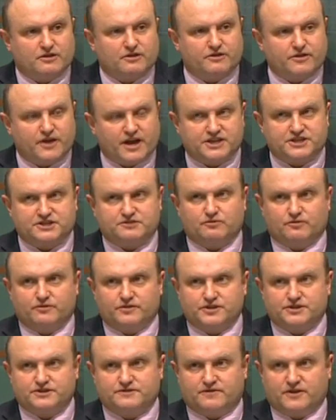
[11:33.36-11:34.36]
that's what
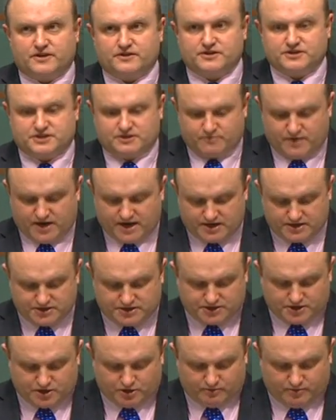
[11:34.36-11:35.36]
this fund is about.
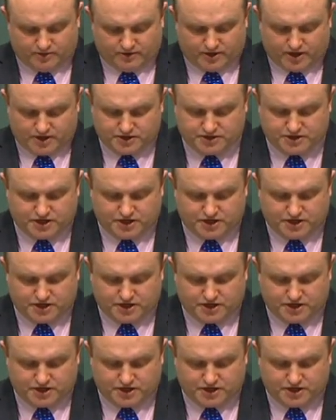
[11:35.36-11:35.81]
It's helping those.